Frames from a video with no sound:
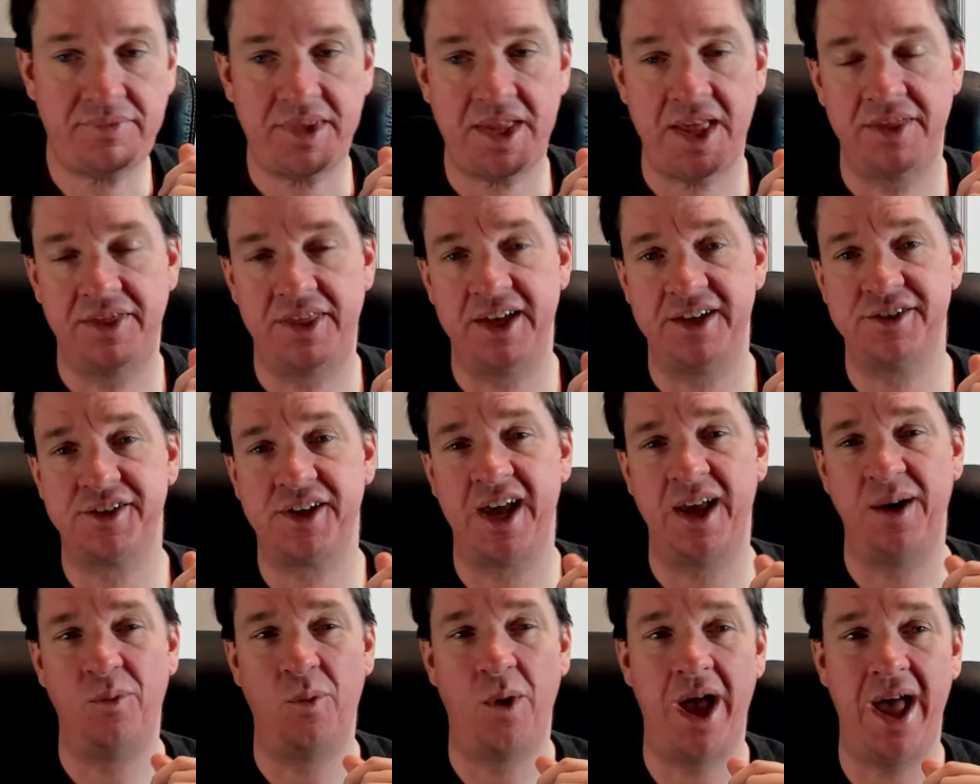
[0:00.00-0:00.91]
Things are
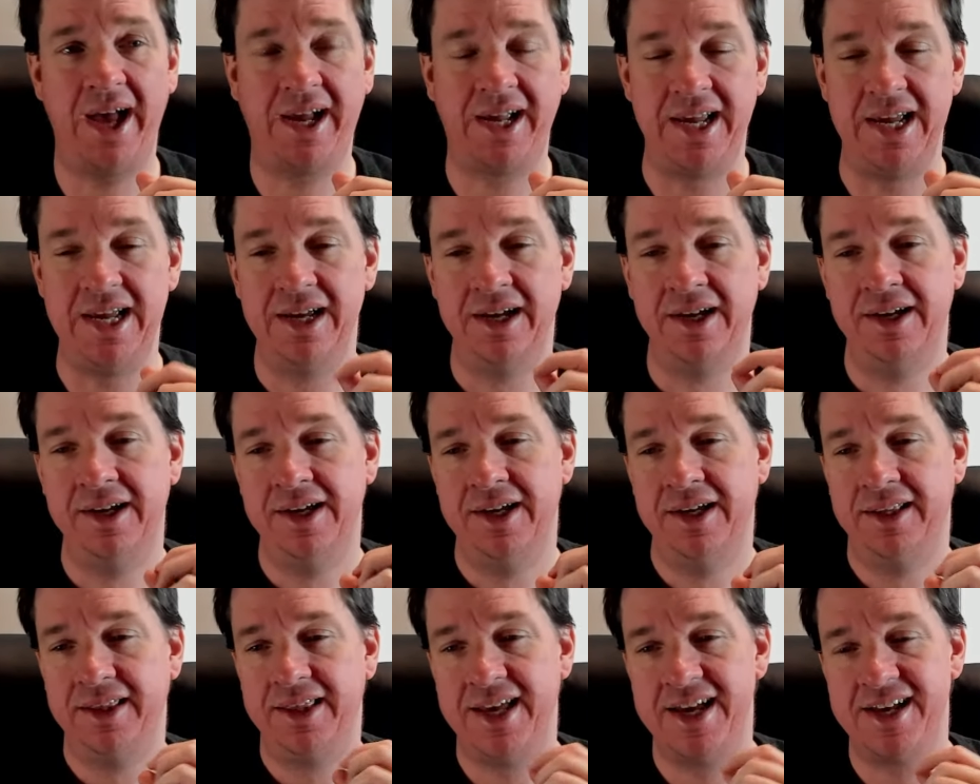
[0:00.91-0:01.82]
getting wacky.
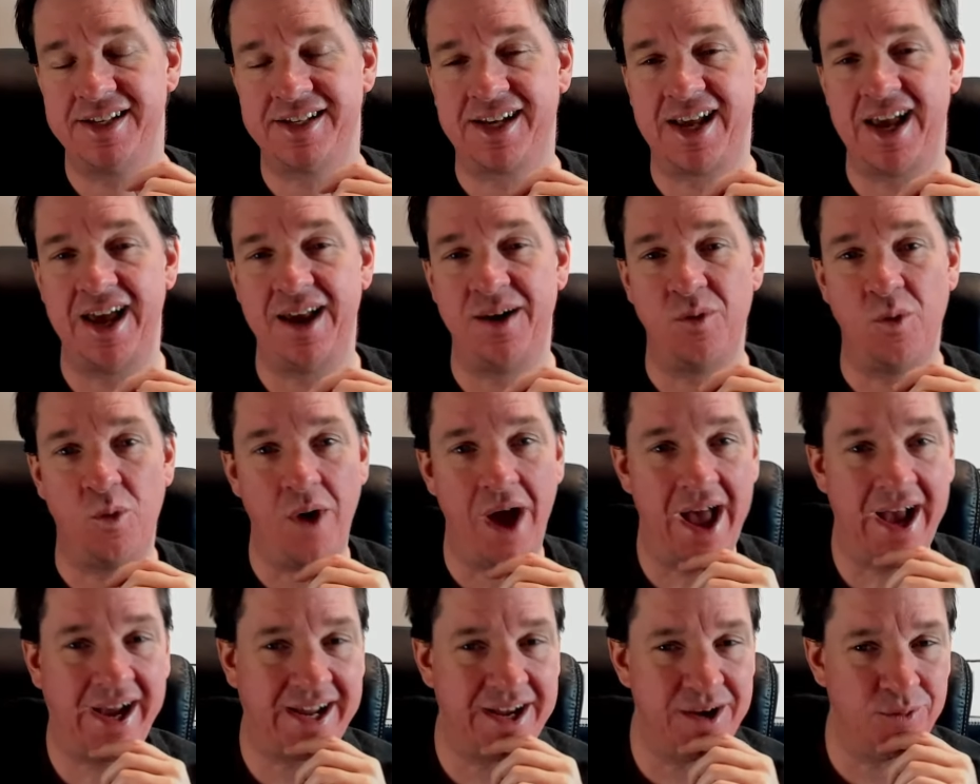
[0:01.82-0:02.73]
Things are getting
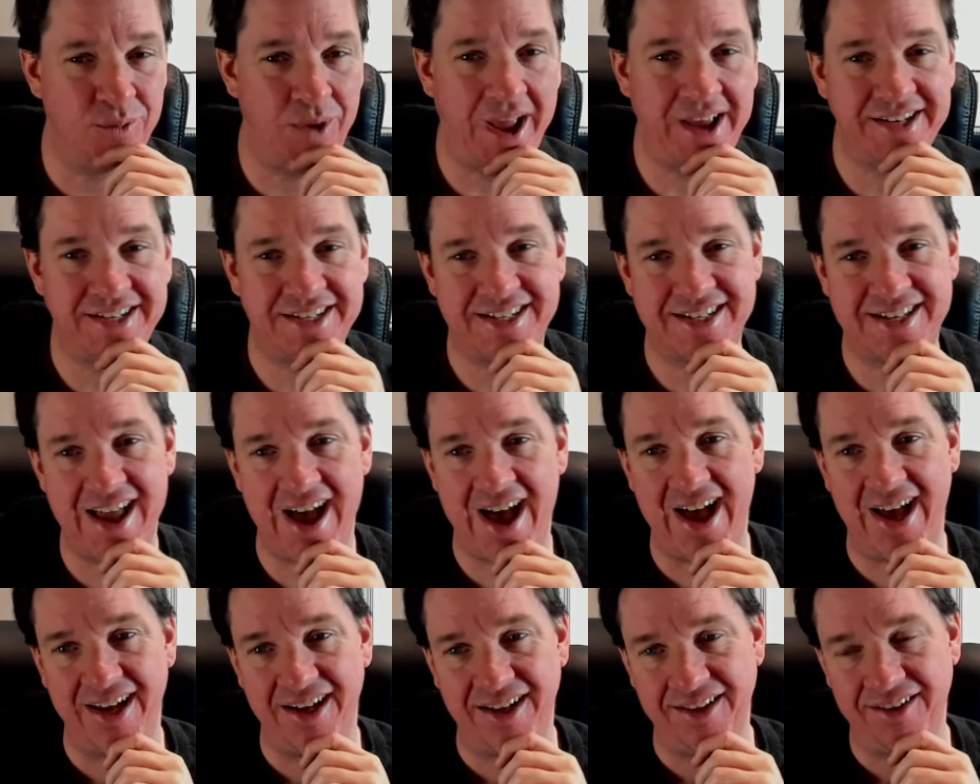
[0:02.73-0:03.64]
wacky race
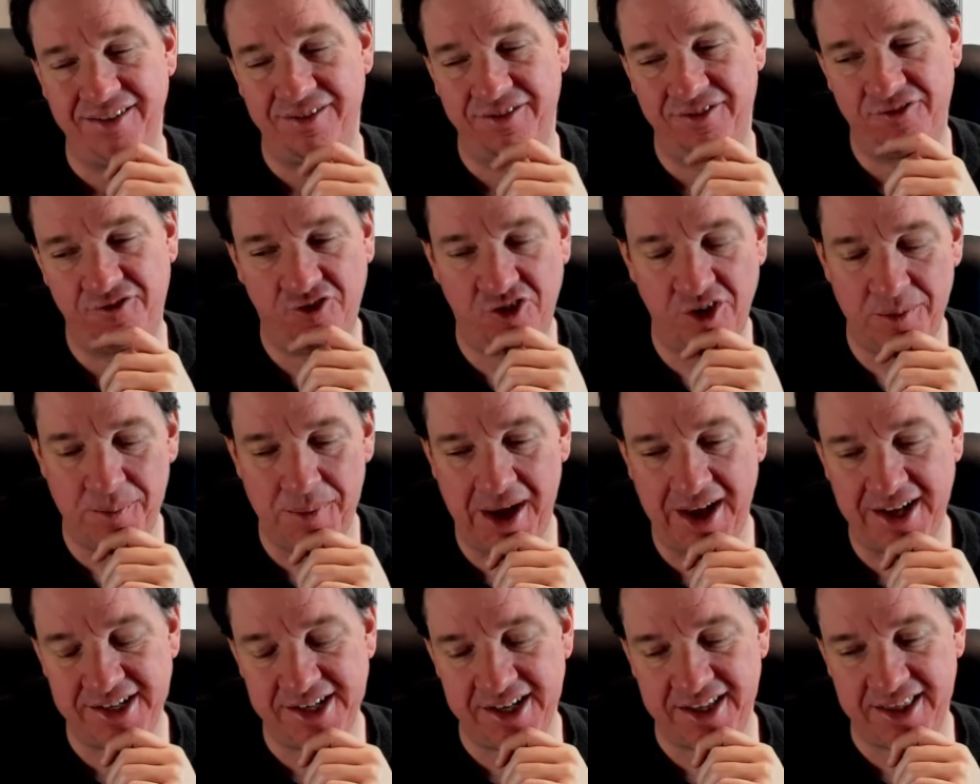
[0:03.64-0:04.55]
style for
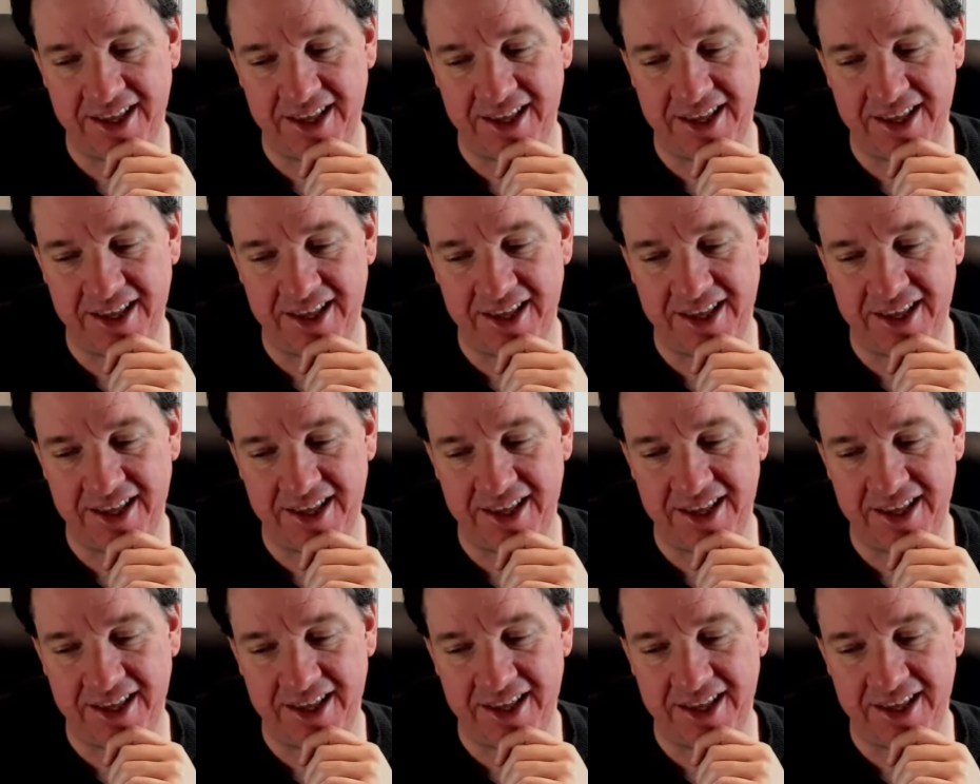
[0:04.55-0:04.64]
Magic the